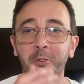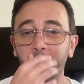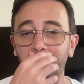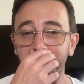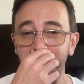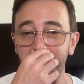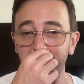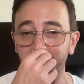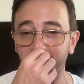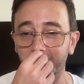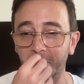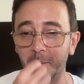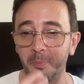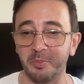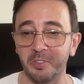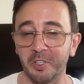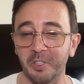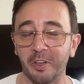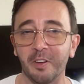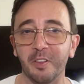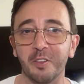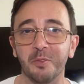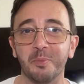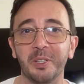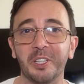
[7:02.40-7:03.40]
quitting
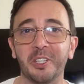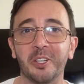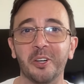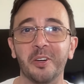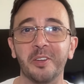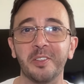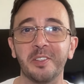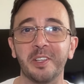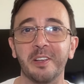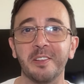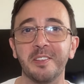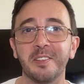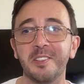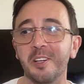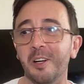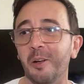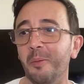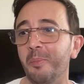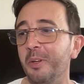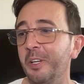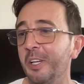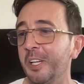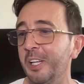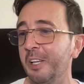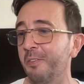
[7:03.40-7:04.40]
cryptos because I still
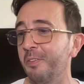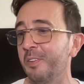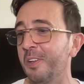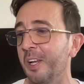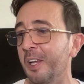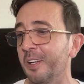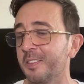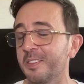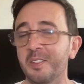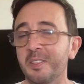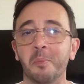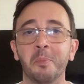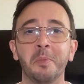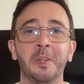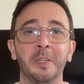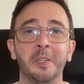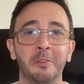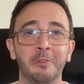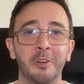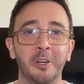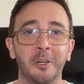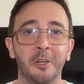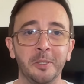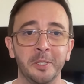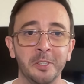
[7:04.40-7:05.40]
believe that's something
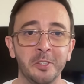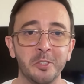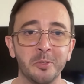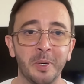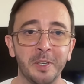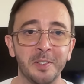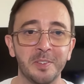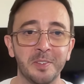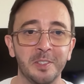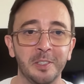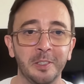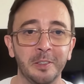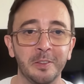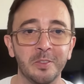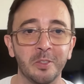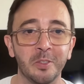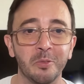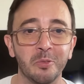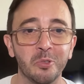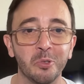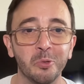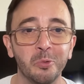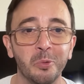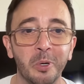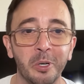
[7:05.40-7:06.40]
very interesting. So
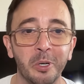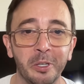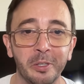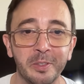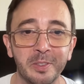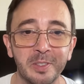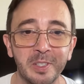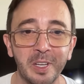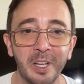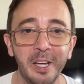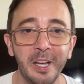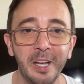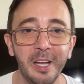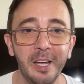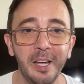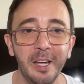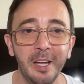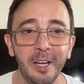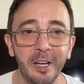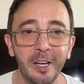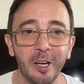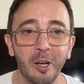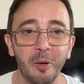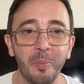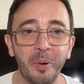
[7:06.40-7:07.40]
two words
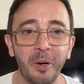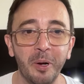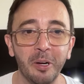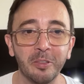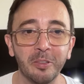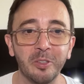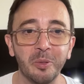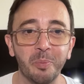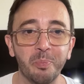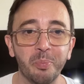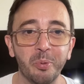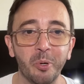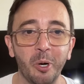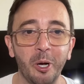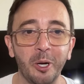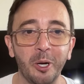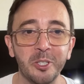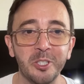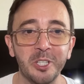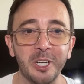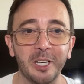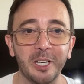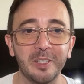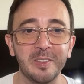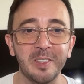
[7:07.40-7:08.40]
about the
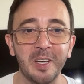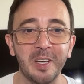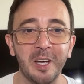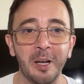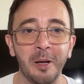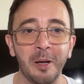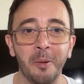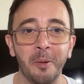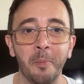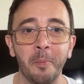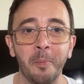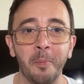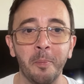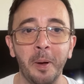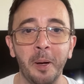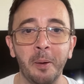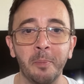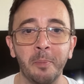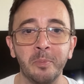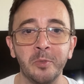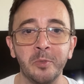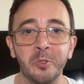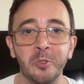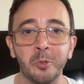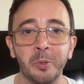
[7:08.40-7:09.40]
project um,
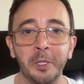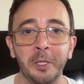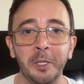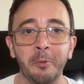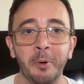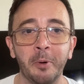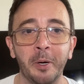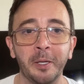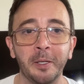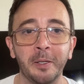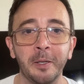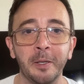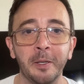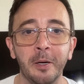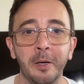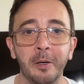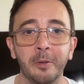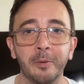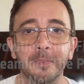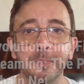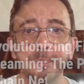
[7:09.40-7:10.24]
I'm doing right now.